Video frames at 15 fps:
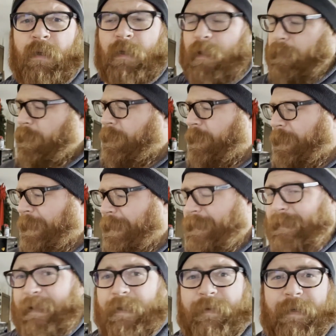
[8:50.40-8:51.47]
And then the next
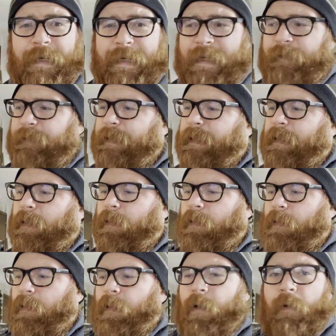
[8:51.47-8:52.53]
thing that I have here
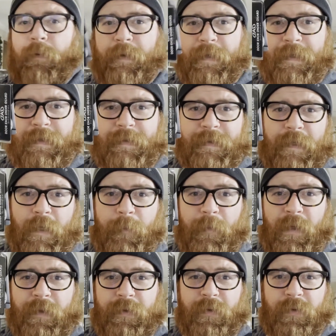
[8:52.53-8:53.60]
are these
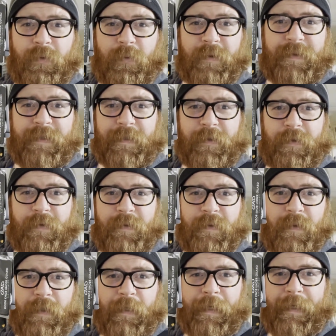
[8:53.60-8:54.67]
under door stickers.
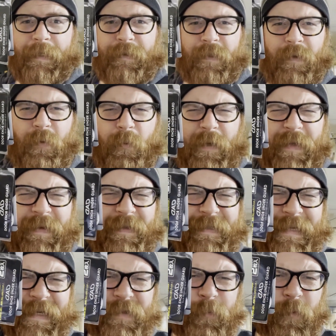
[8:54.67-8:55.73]
And the way these
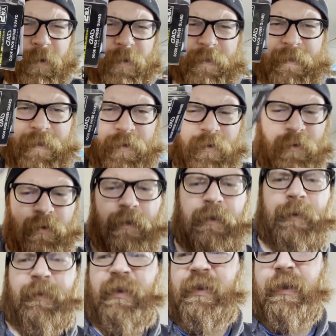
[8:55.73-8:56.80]
guys work here,
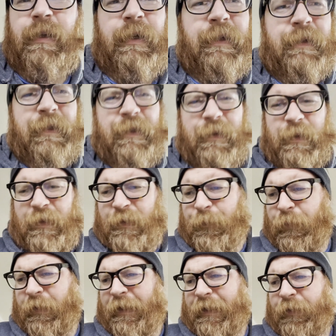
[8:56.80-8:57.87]
let me show you. It's
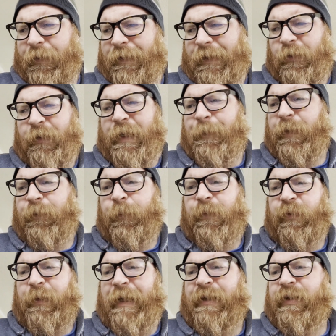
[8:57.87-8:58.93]
pretty interesting. It'll keep you from
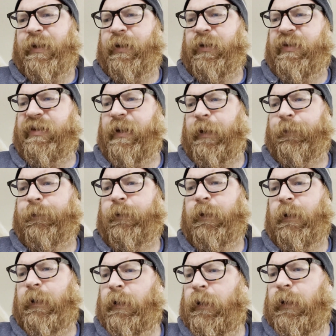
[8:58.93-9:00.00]
scratching your stuff.
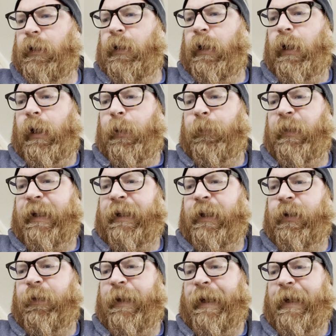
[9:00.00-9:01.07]
Like
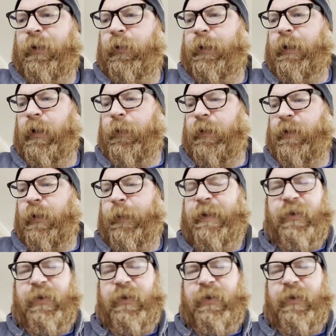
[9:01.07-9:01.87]
under the handle, you know, there's always